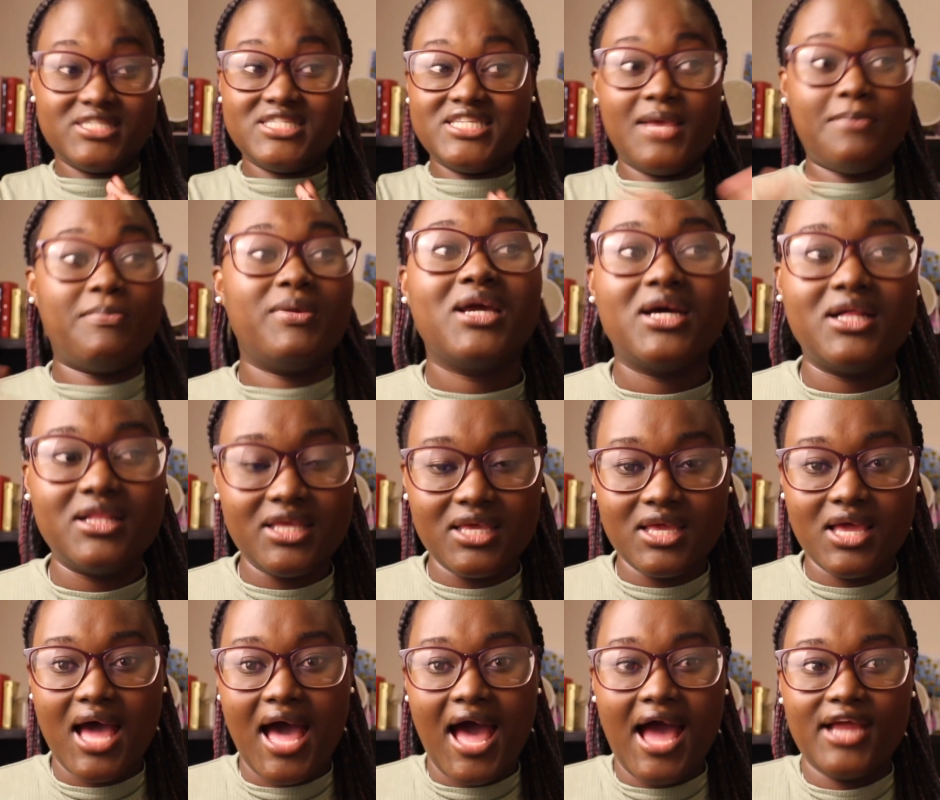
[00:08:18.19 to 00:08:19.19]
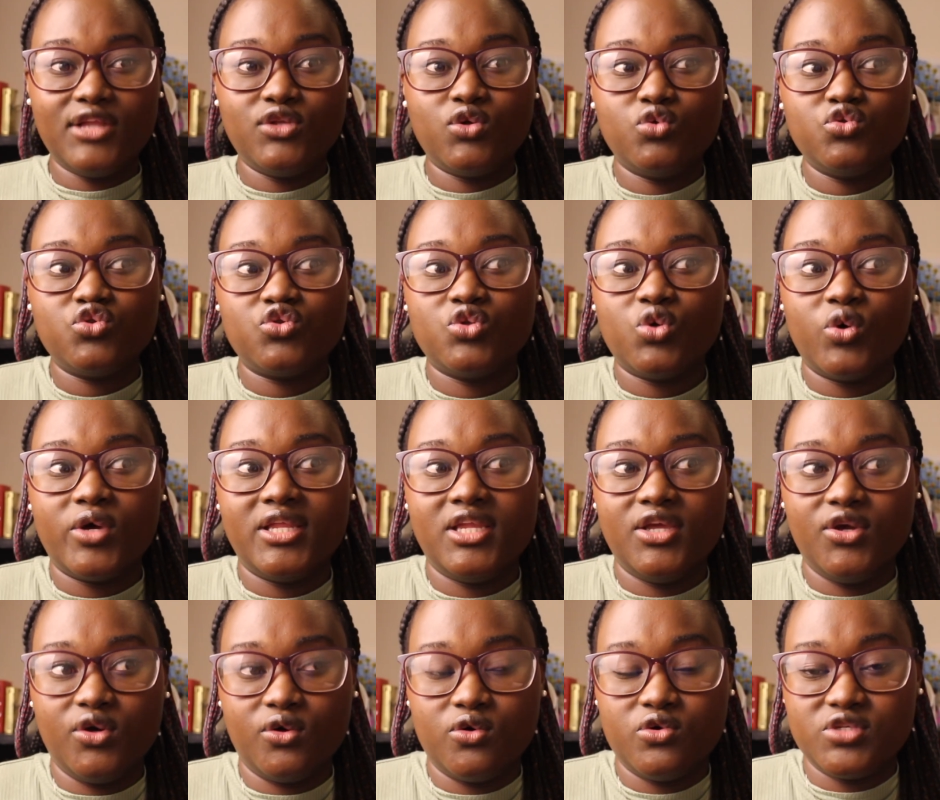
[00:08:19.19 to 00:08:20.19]
typically, I don't know
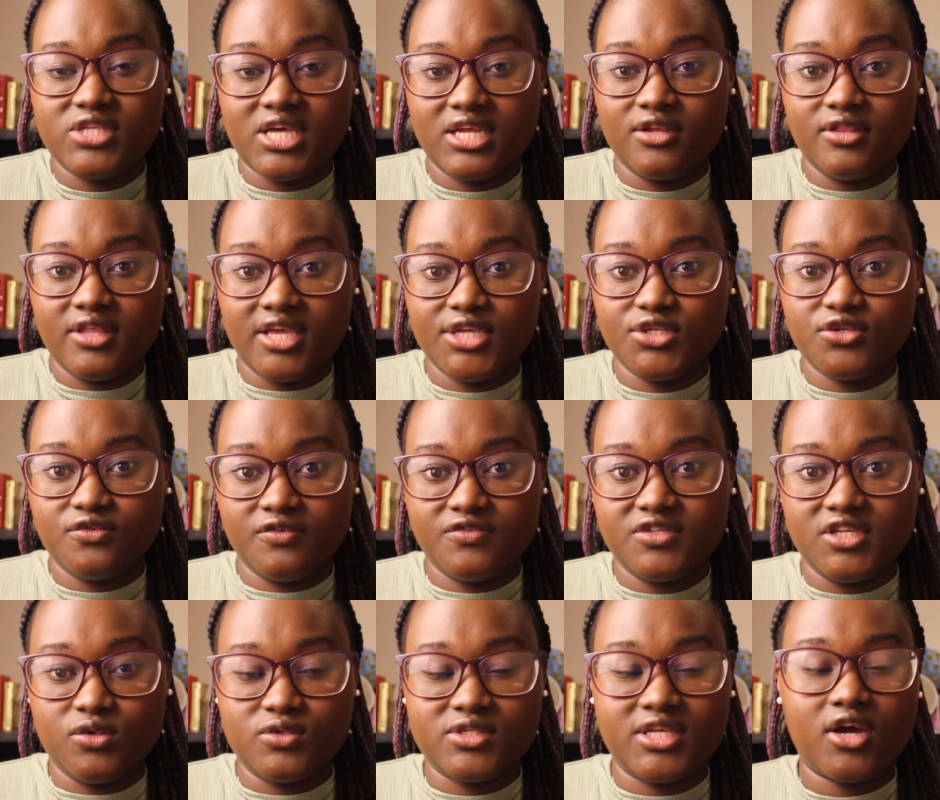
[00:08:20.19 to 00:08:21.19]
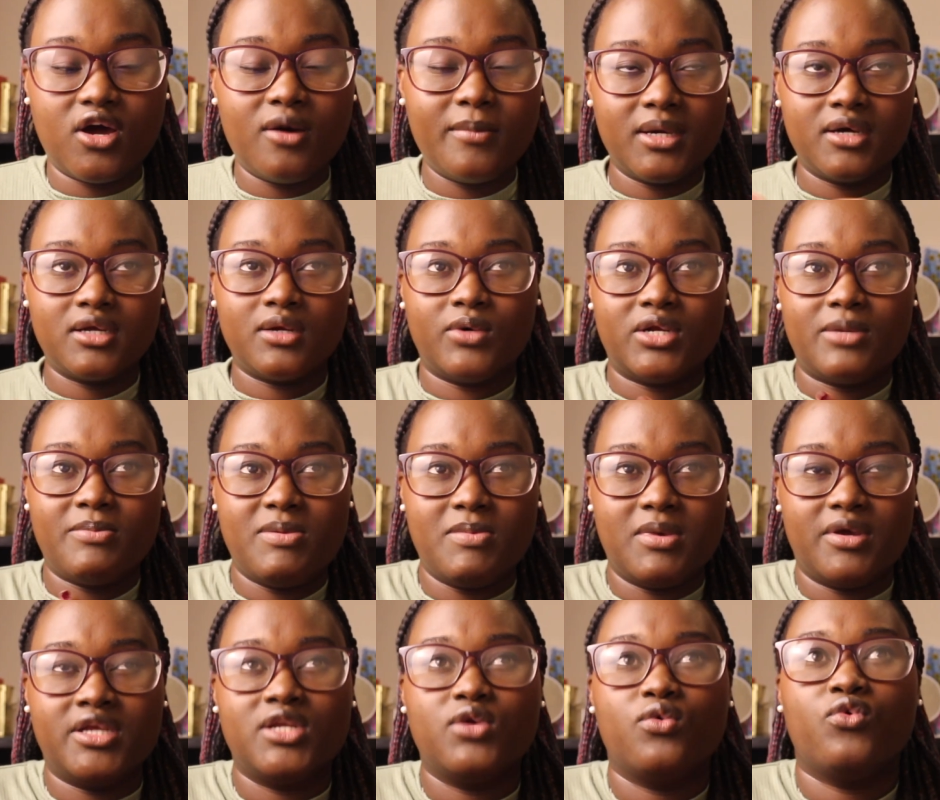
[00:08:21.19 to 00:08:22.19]
any girl who's under the age of 15 who's like, oh my God, I want to be
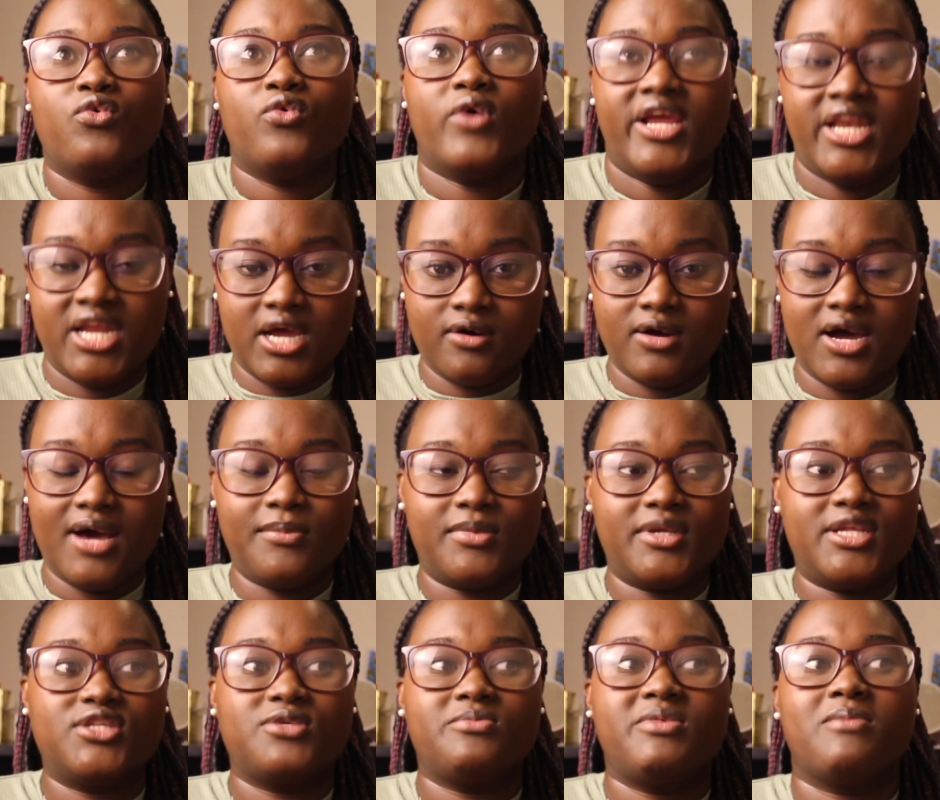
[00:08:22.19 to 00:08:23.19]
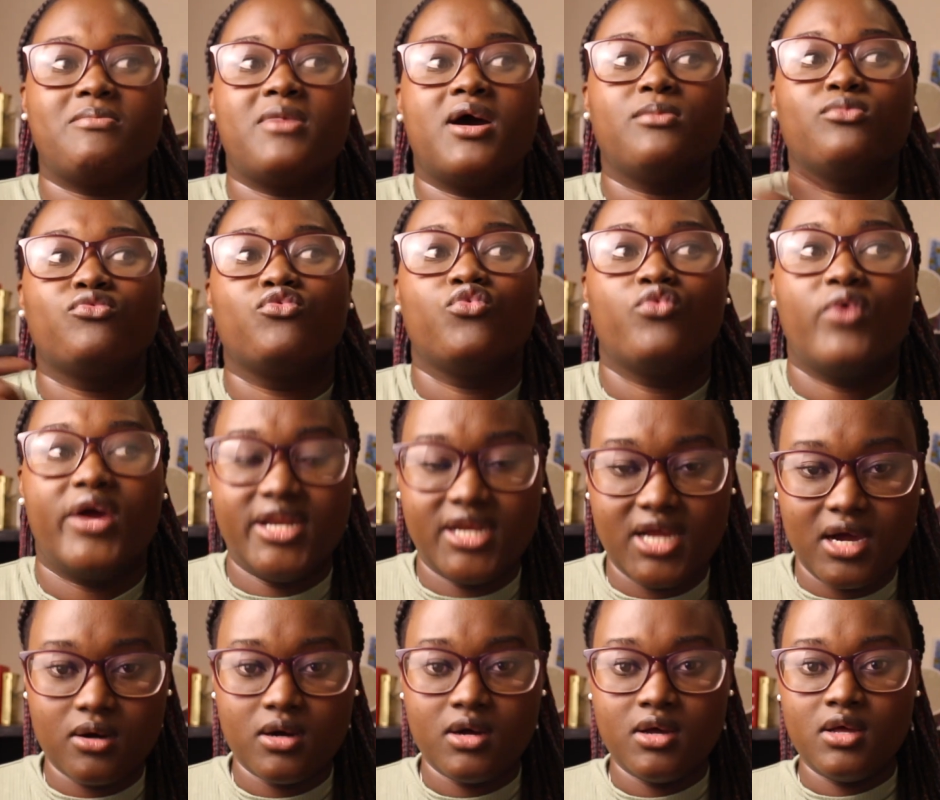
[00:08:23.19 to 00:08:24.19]
married right now. I'm ready to be a mom right
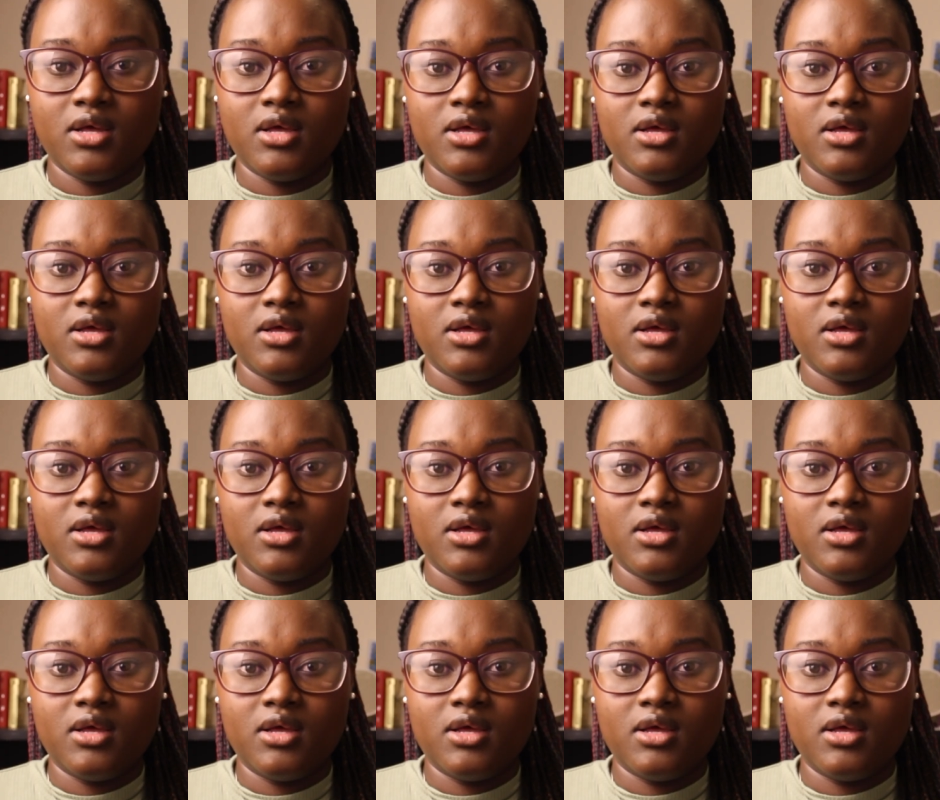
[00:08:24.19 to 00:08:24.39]
now.